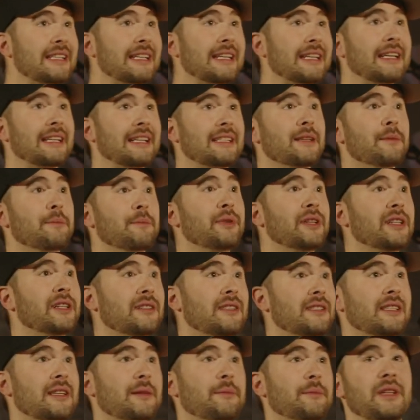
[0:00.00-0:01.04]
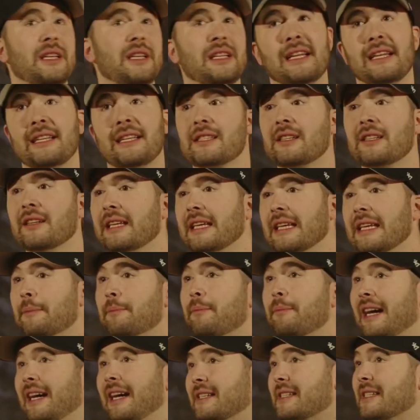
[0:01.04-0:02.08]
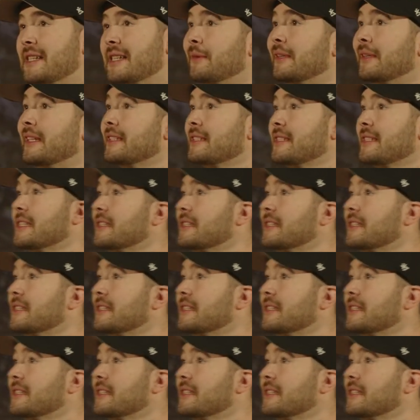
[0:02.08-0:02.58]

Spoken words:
get to build something that is going to impact someone else's